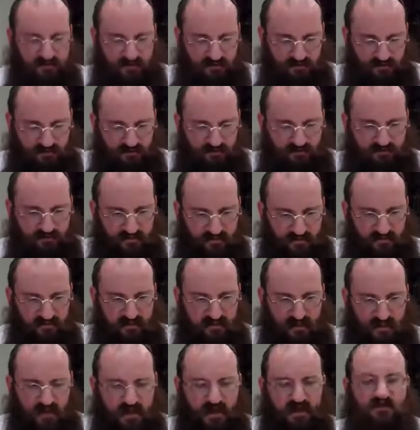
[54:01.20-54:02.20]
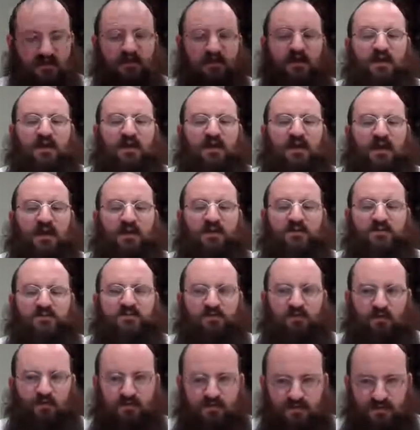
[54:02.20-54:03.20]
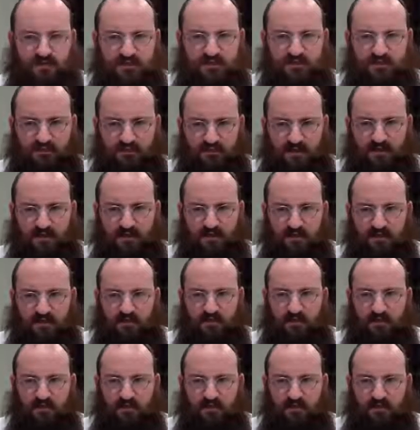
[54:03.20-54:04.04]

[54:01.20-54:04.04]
should be filled with that, and his words should be,